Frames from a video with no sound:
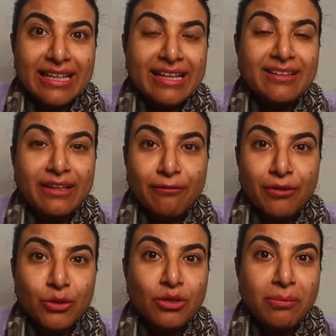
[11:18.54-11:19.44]
they
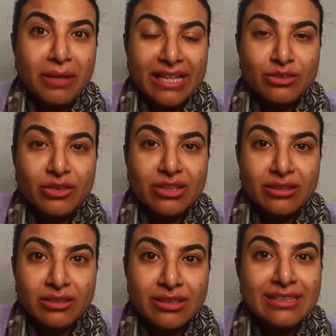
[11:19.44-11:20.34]
give you the best
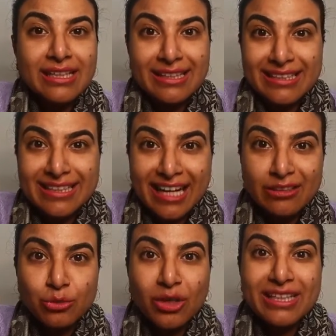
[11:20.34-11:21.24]
returns at least
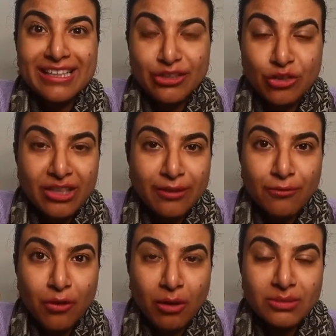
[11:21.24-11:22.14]
that's what history
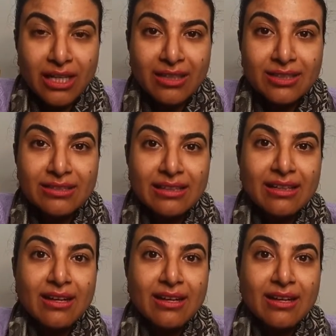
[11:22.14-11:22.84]
informs us